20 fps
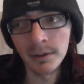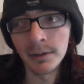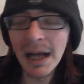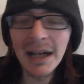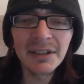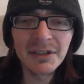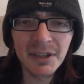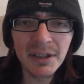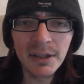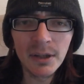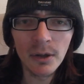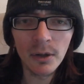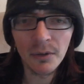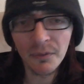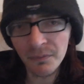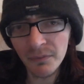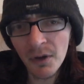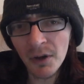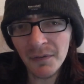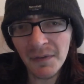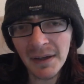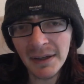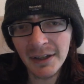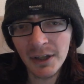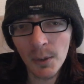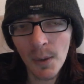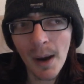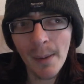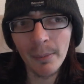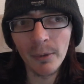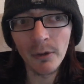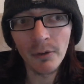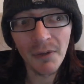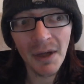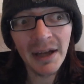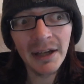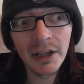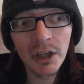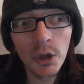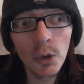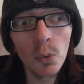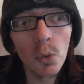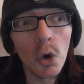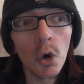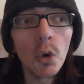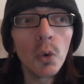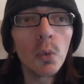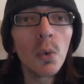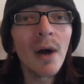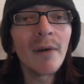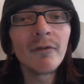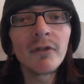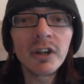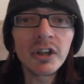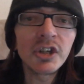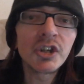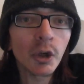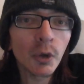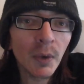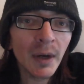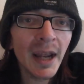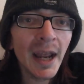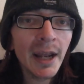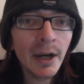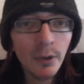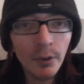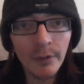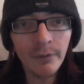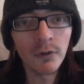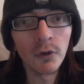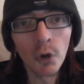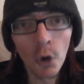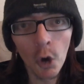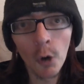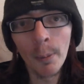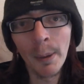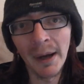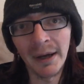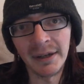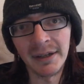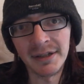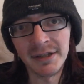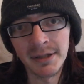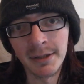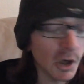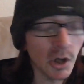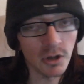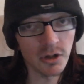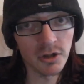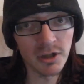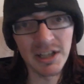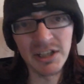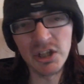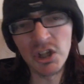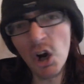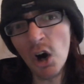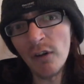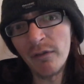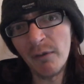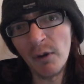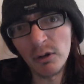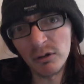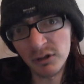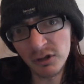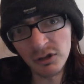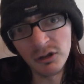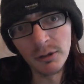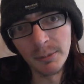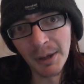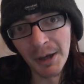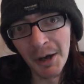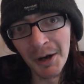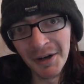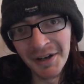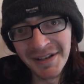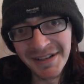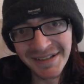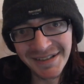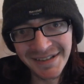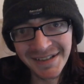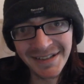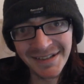Actually, no, not thank you, Apple. Thank you, whoever the creator of Notepad is, because it's your fault, to be honest.